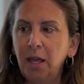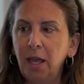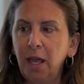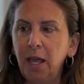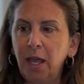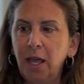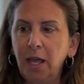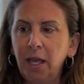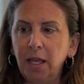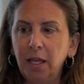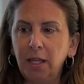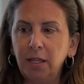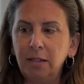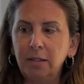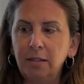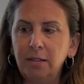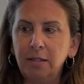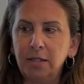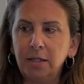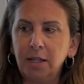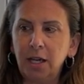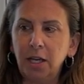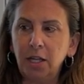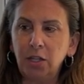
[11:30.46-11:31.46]

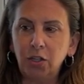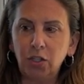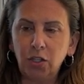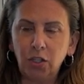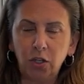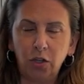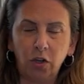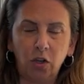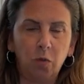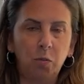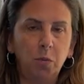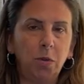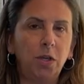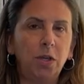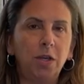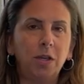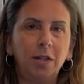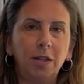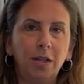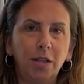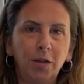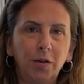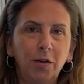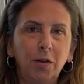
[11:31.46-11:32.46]
And it took me
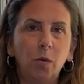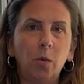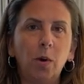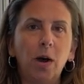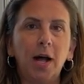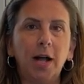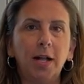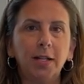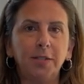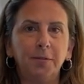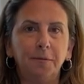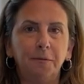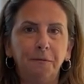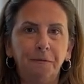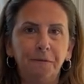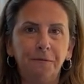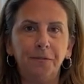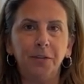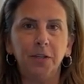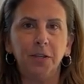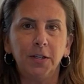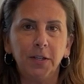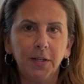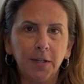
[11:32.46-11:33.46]
a little while to
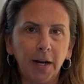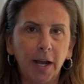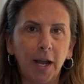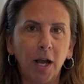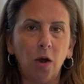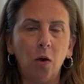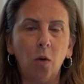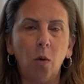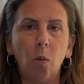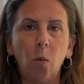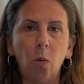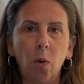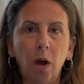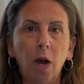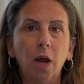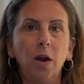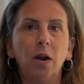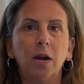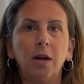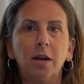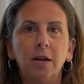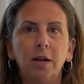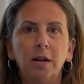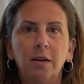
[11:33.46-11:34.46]
figure out
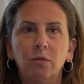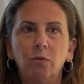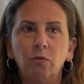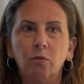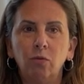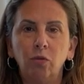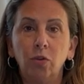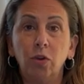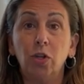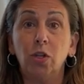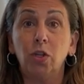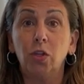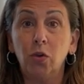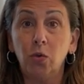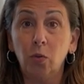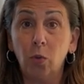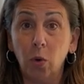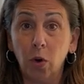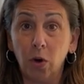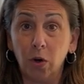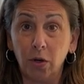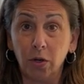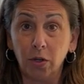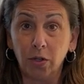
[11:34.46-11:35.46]
what really
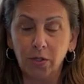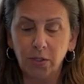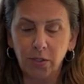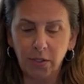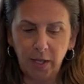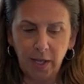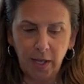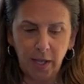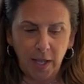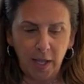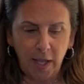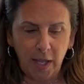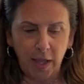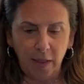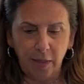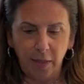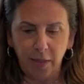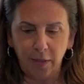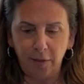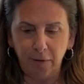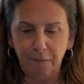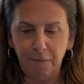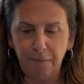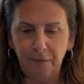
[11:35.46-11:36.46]
works.
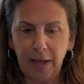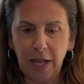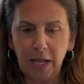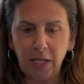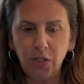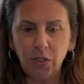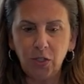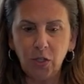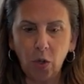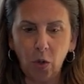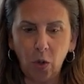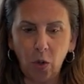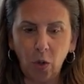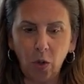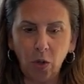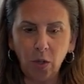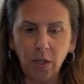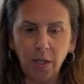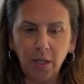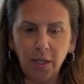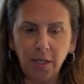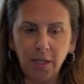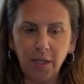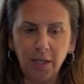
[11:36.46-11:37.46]
The vest
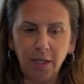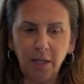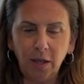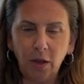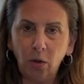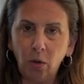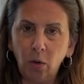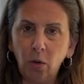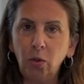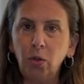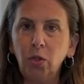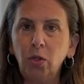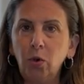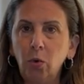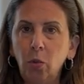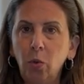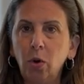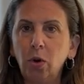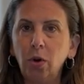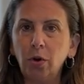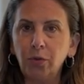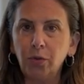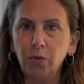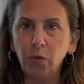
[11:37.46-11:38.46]
only
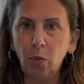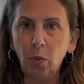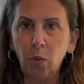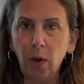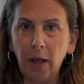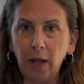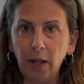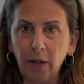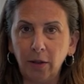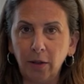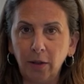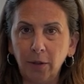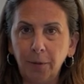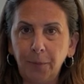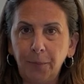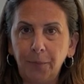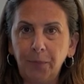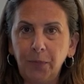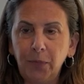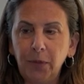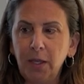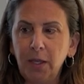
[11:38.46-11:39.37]
works well